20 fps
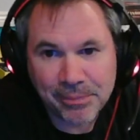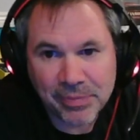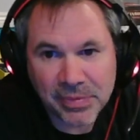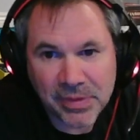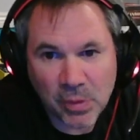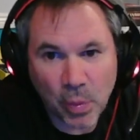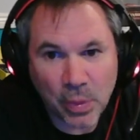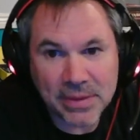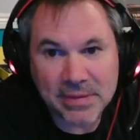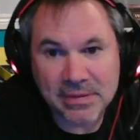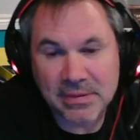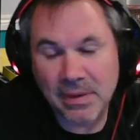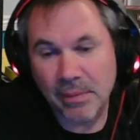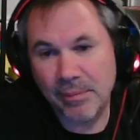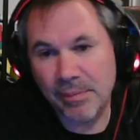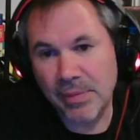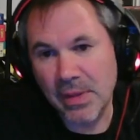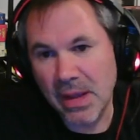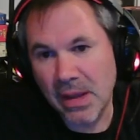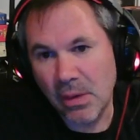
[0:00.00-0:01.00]

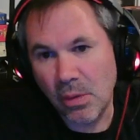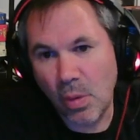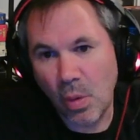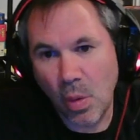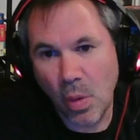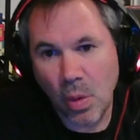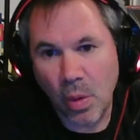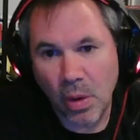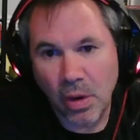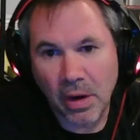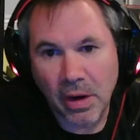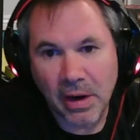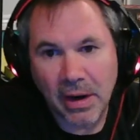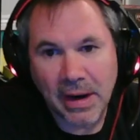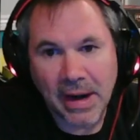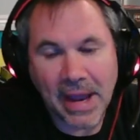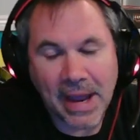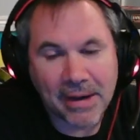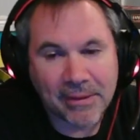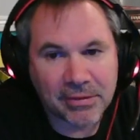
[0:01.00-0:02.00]
wisdom, or
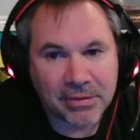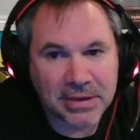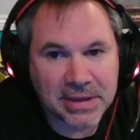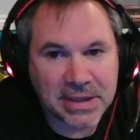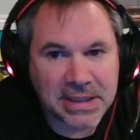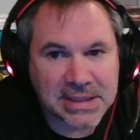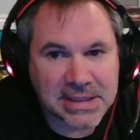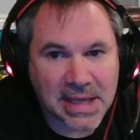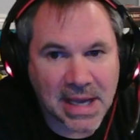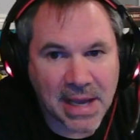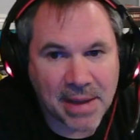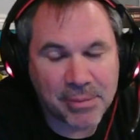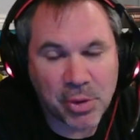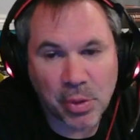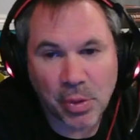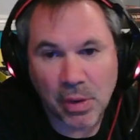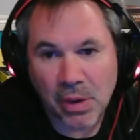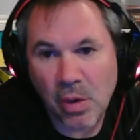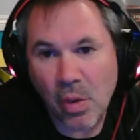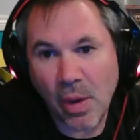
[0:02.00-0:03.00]
every time you
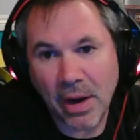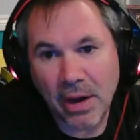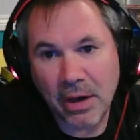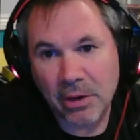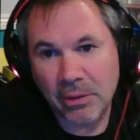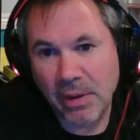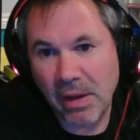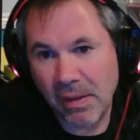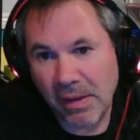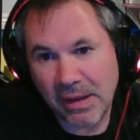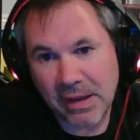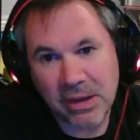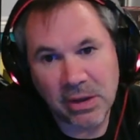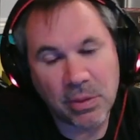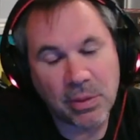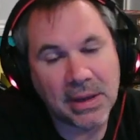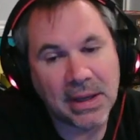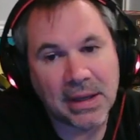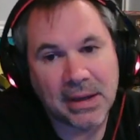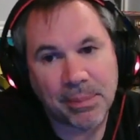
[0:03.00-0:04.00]
acquire a relic, you
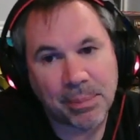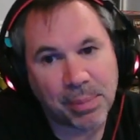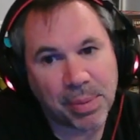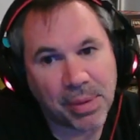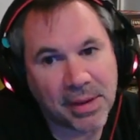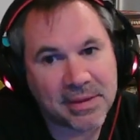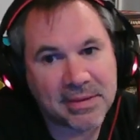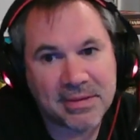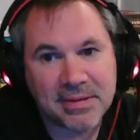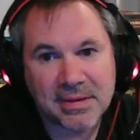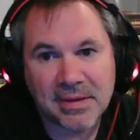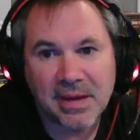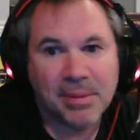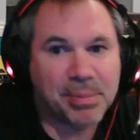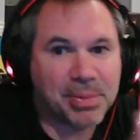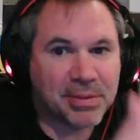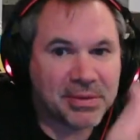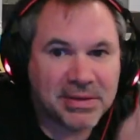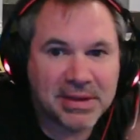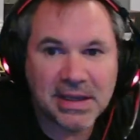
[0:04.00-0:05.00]
get a plus
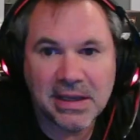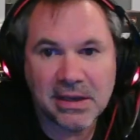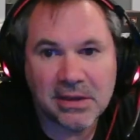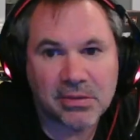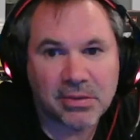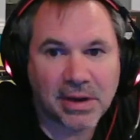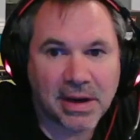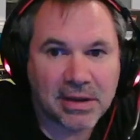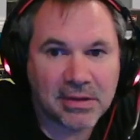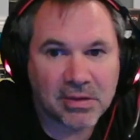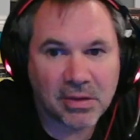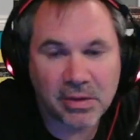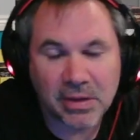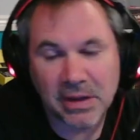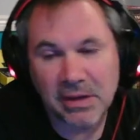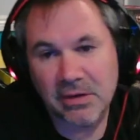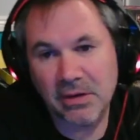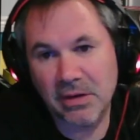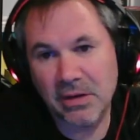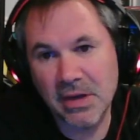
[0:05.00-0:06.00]
prestige, right? So
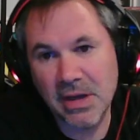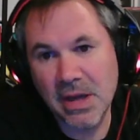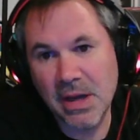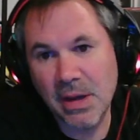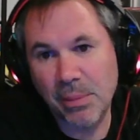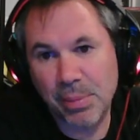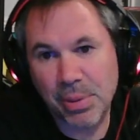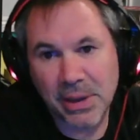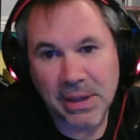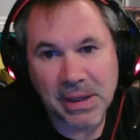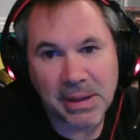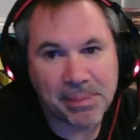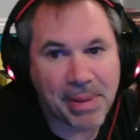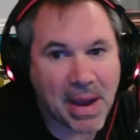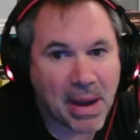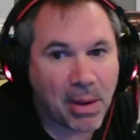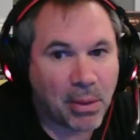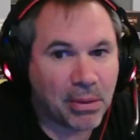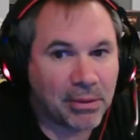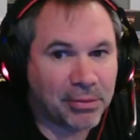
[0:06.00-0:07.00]
these are pretty
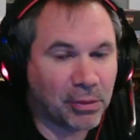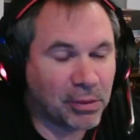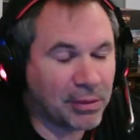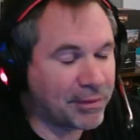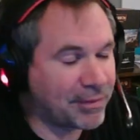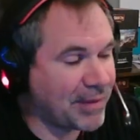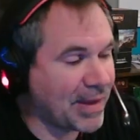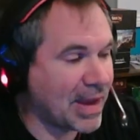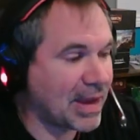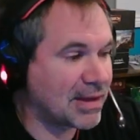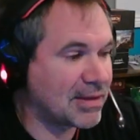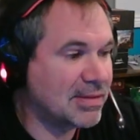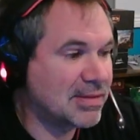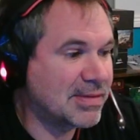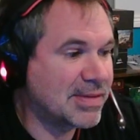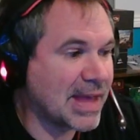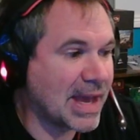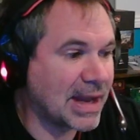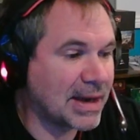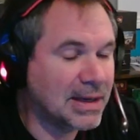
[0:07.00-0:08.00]
powerful effects
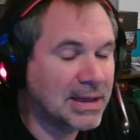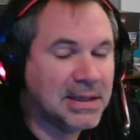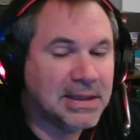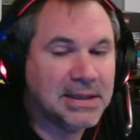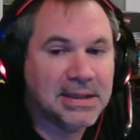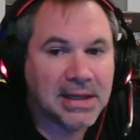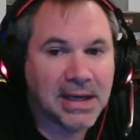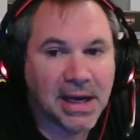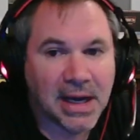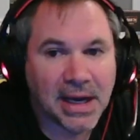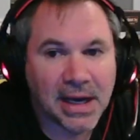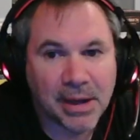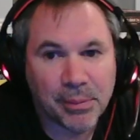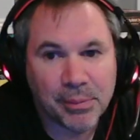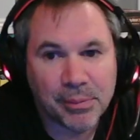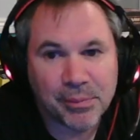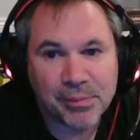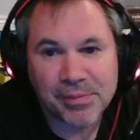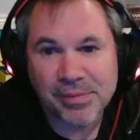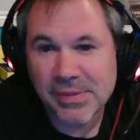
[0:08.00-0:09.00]
that
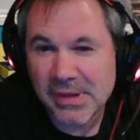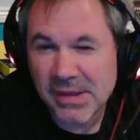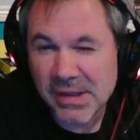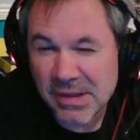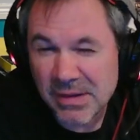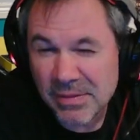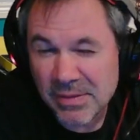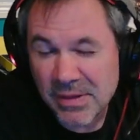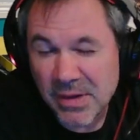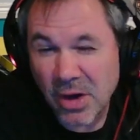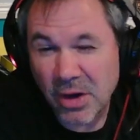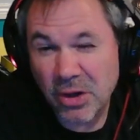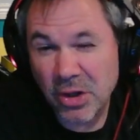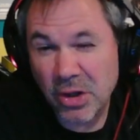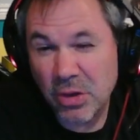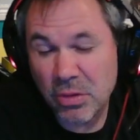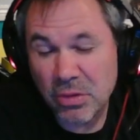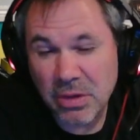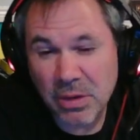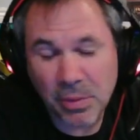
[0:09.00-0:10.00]
are
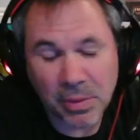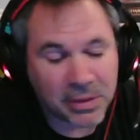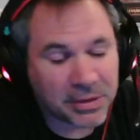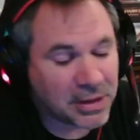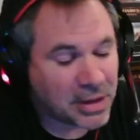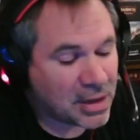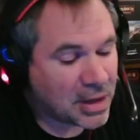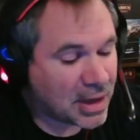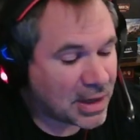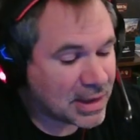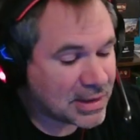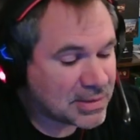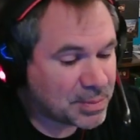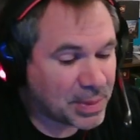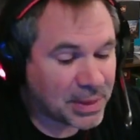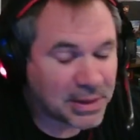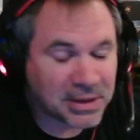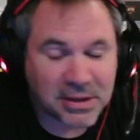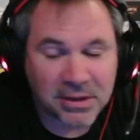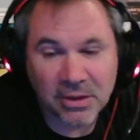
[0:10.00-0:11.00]
usually worth the cost,
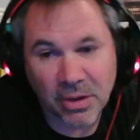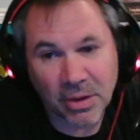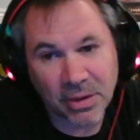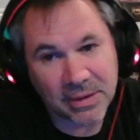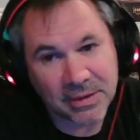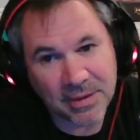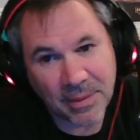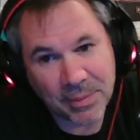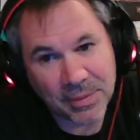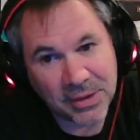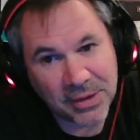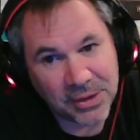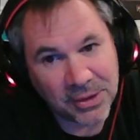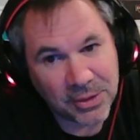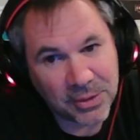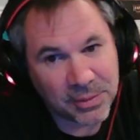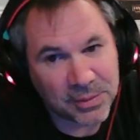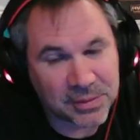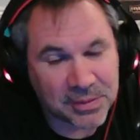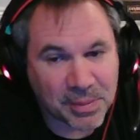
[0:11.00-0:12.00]
but it's up to
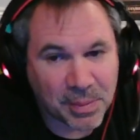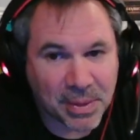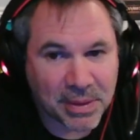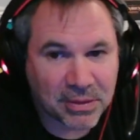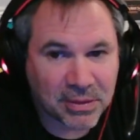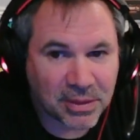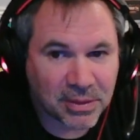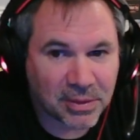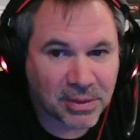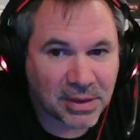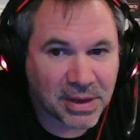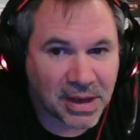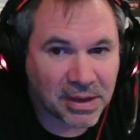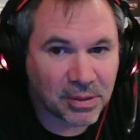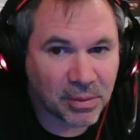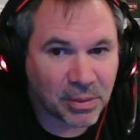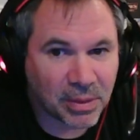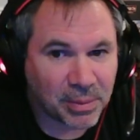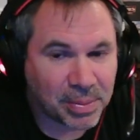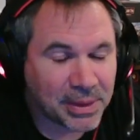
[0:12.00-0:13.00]
you. It depends on how you
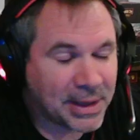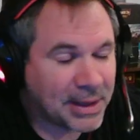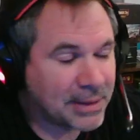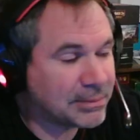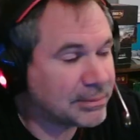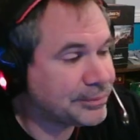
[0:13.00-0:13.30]
want to play.